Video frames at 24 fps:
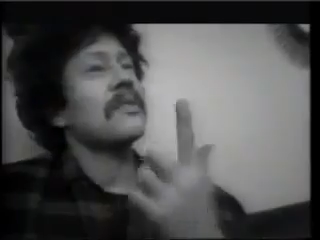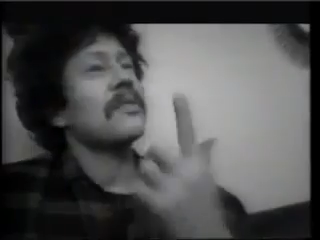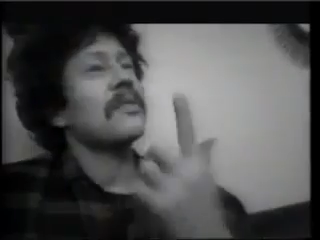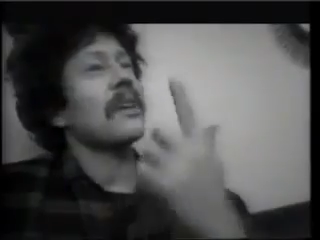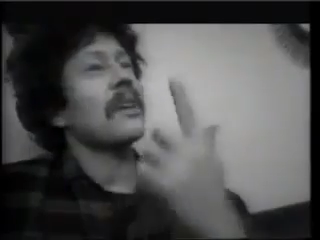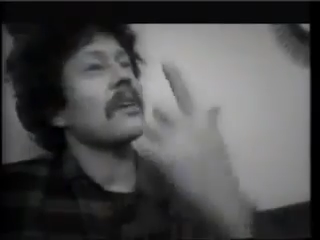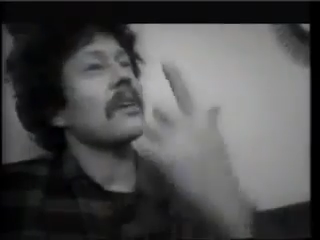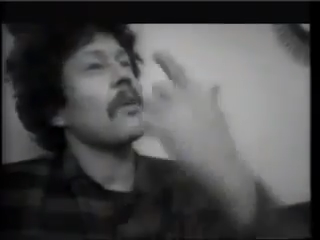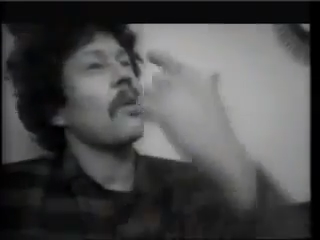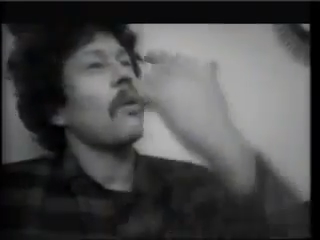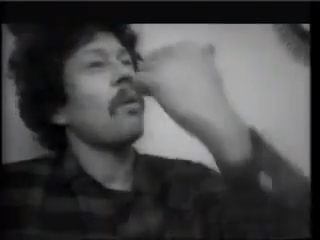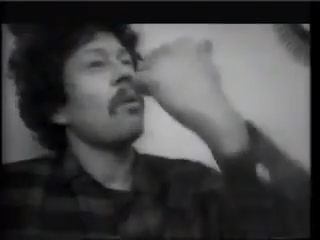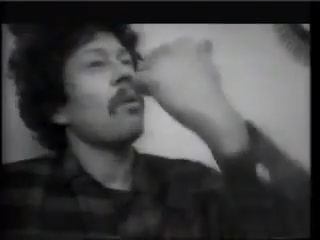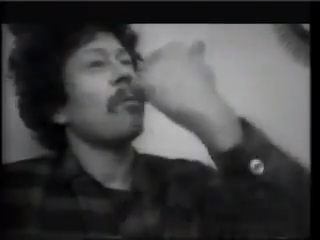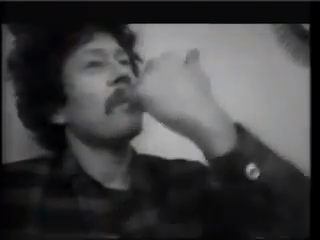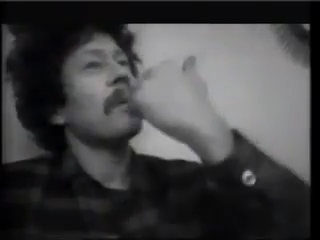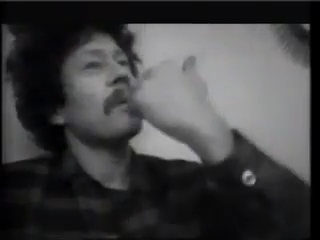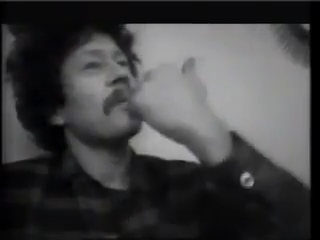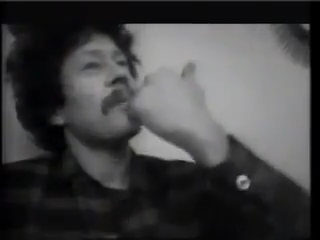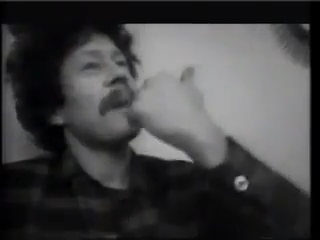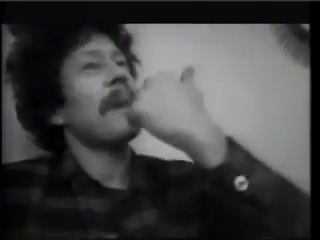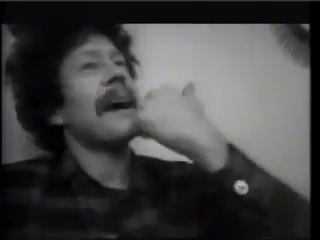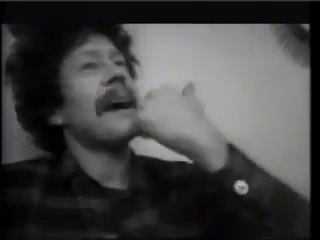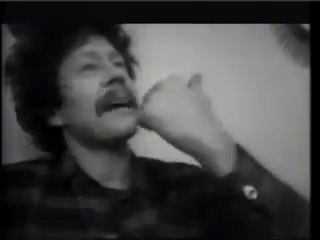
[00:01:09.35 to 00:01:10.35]
Puts his tongue
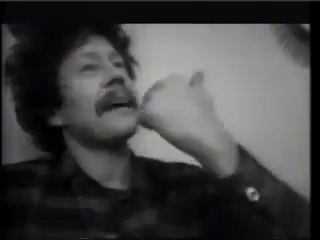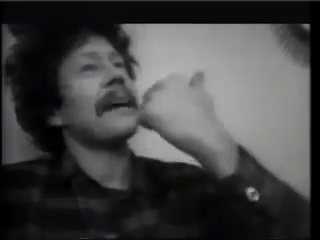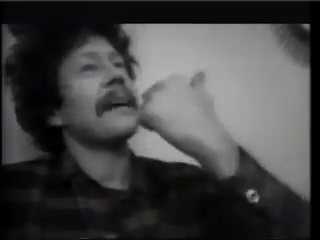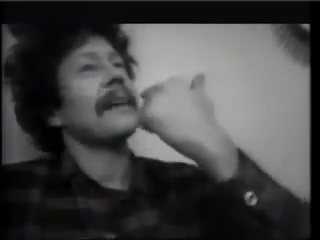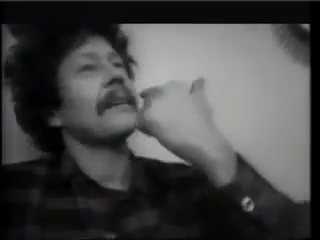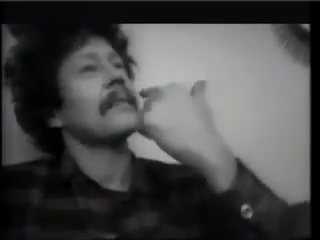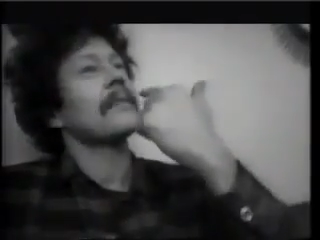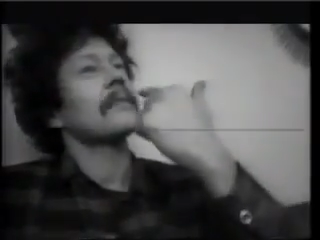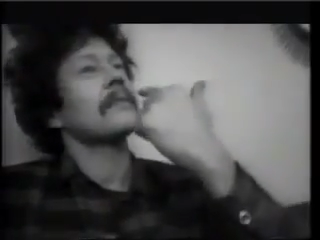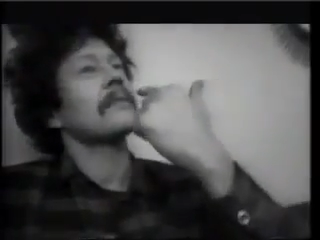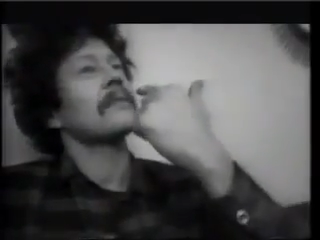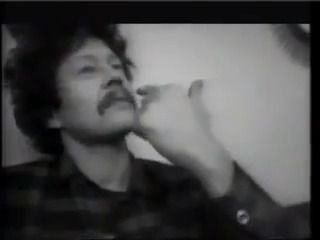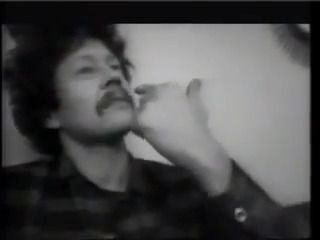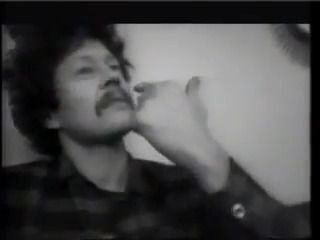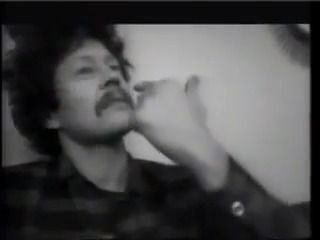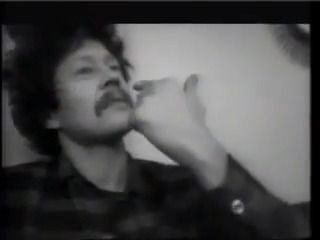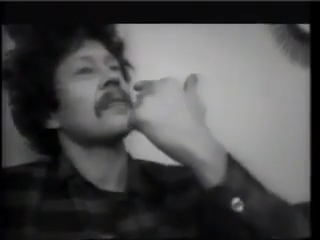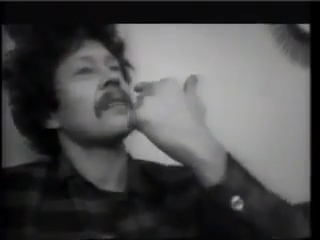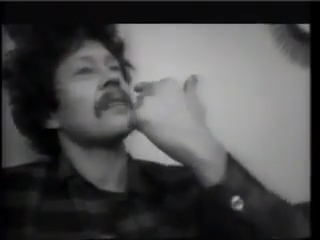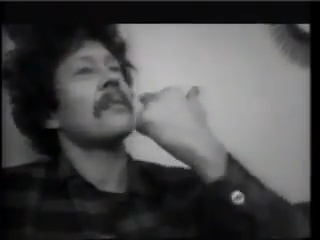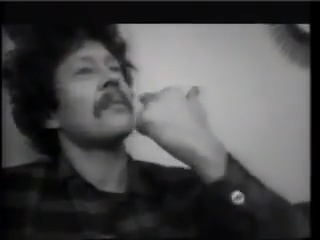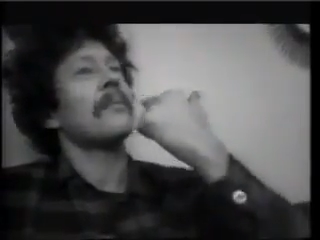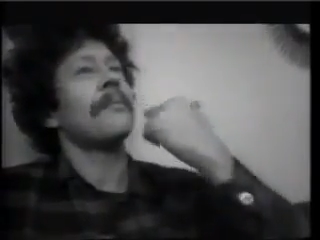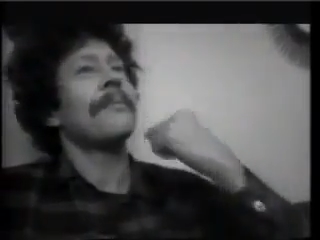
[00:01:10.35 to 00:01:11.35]
all the way back
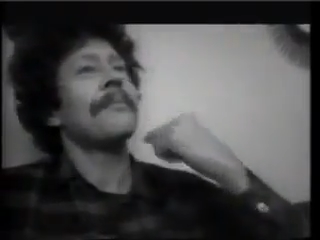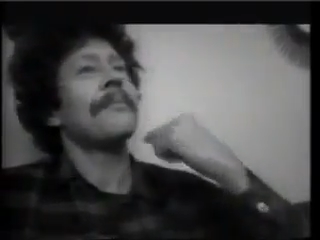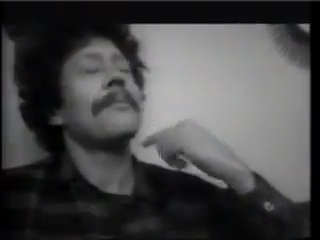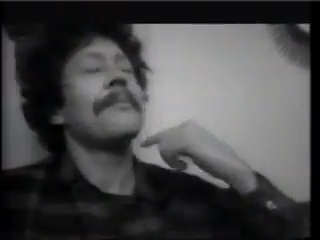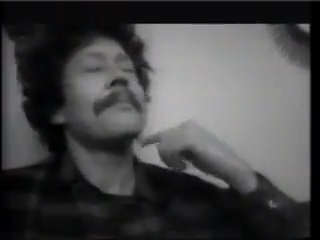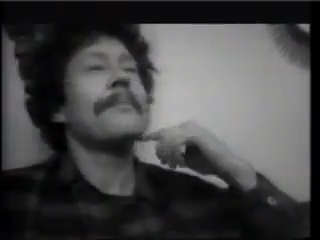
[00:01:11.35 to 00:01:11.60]
to